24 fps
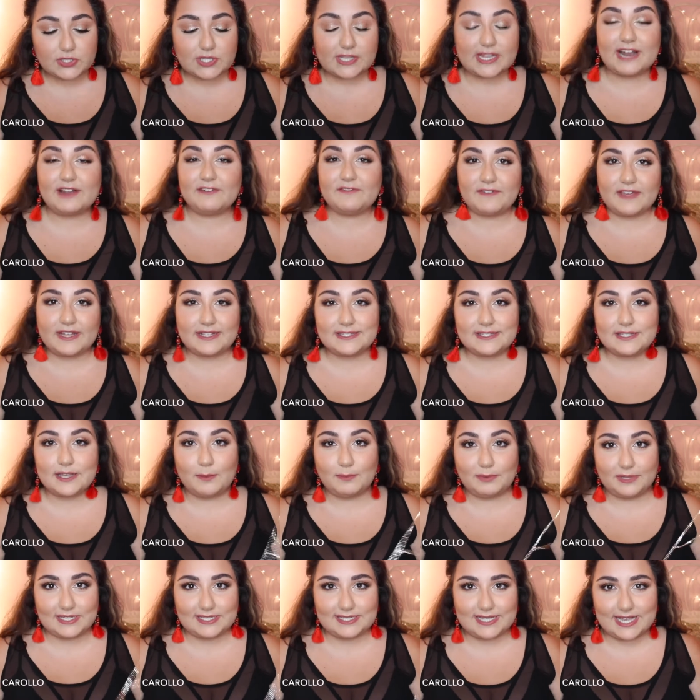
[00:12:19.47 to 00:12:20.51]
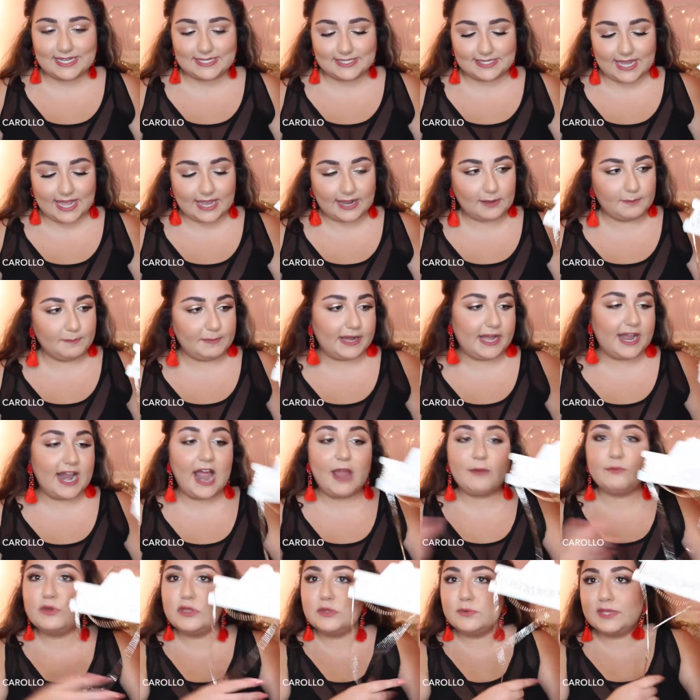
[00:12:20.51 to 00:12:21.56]
so that it fits a plus size neck. But
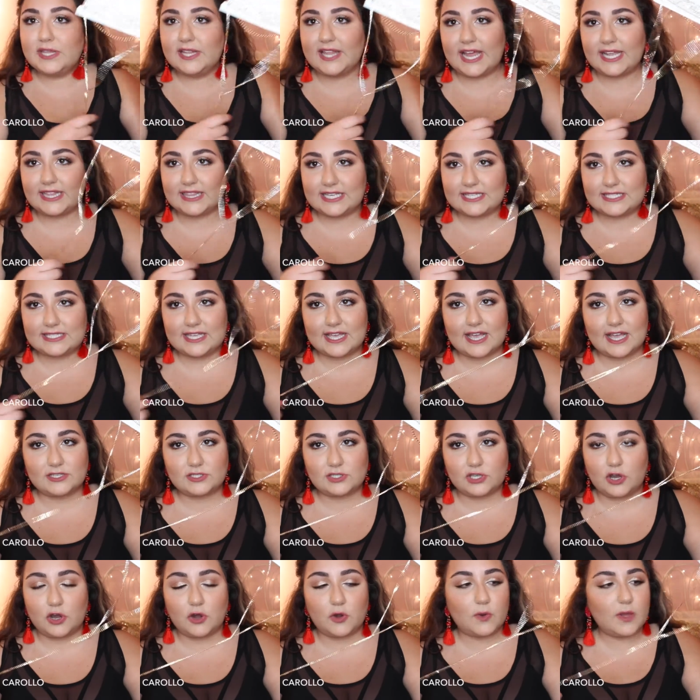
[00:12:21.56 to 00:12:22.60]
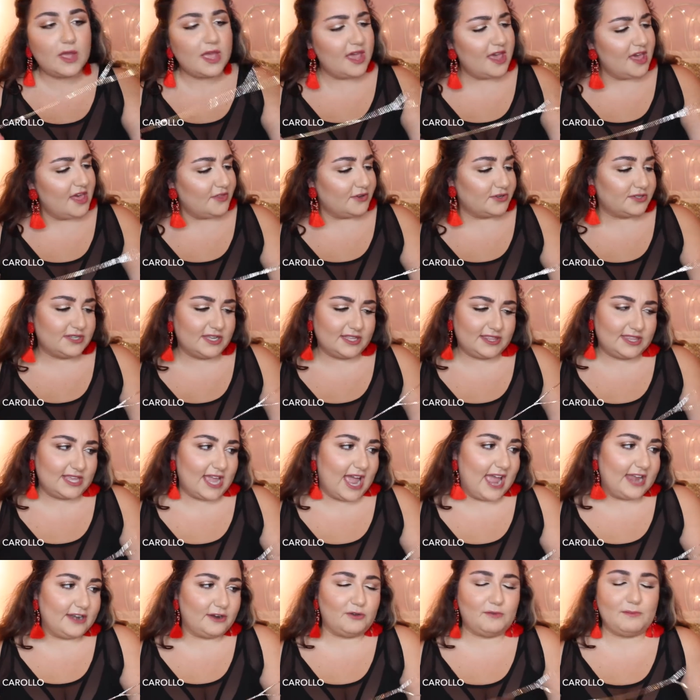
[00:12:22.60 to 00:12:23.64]
I really, really like this, so there's nothing,
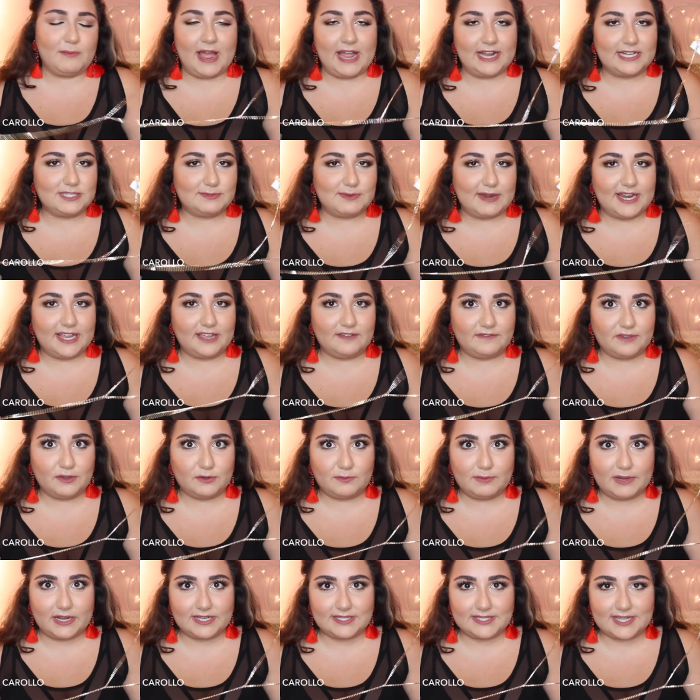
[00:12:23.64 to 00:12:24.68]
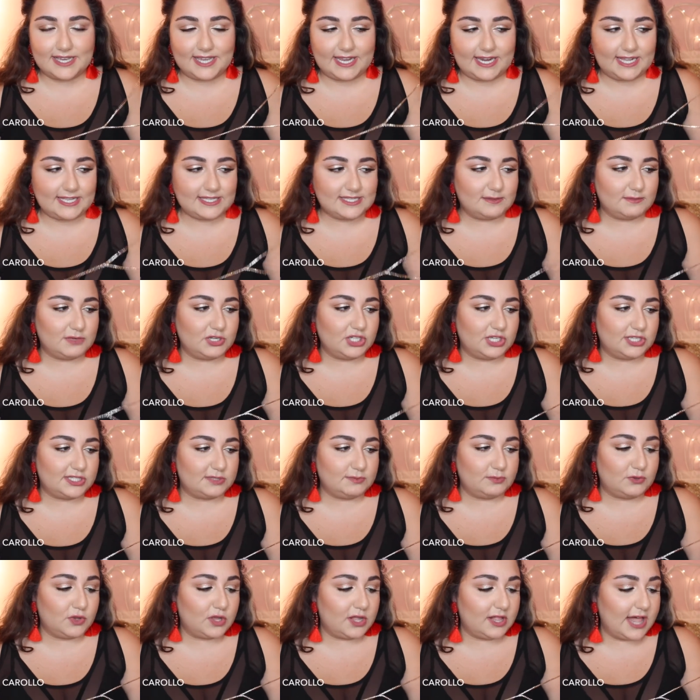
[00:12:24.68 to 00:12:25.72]
I don't mind spending a few bucks on getting some
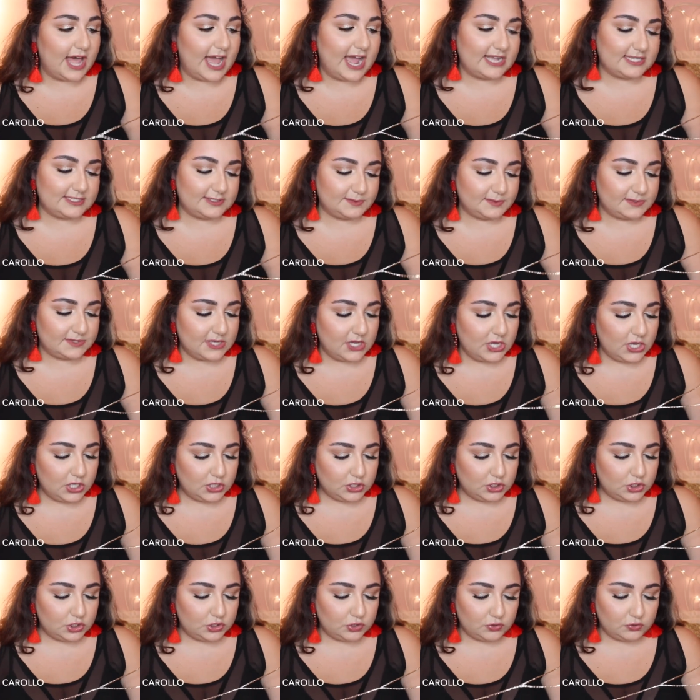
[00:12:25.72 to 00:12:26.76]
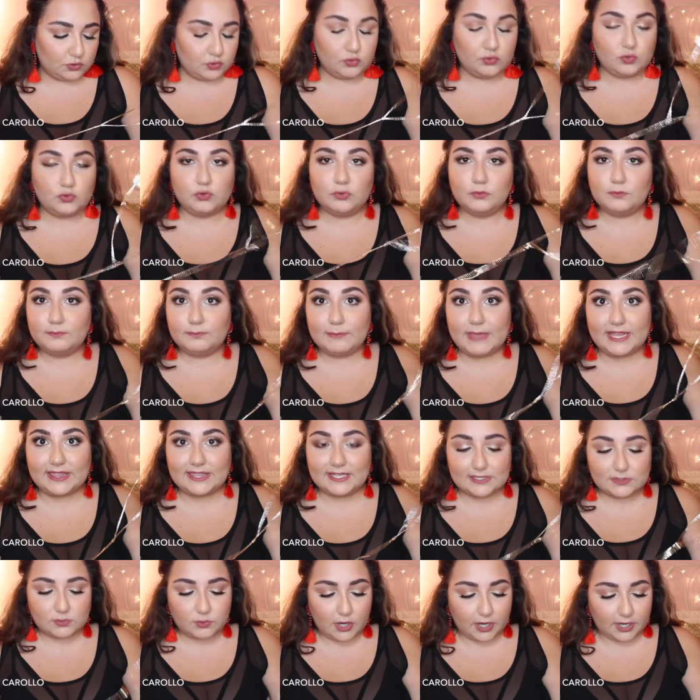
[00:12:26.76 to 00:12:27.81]
adjustable clasps to make
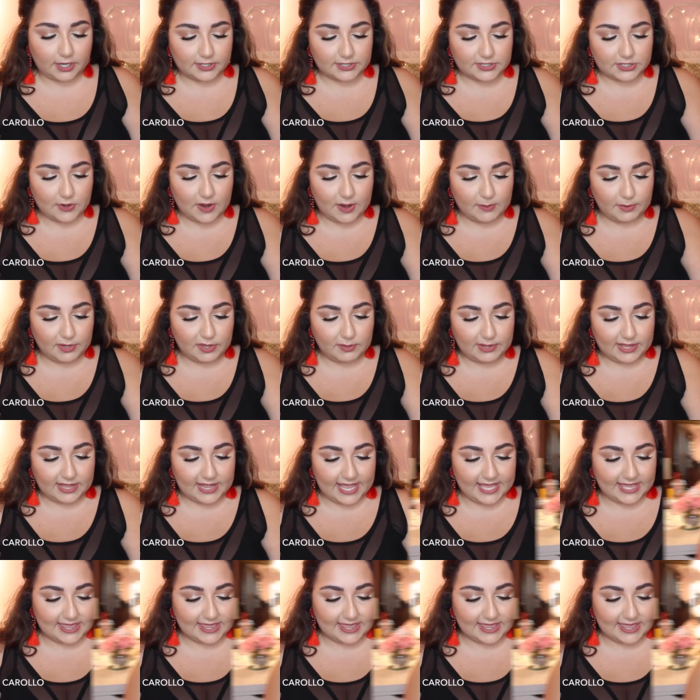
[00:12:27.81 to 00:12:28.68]
this work. So I really, really like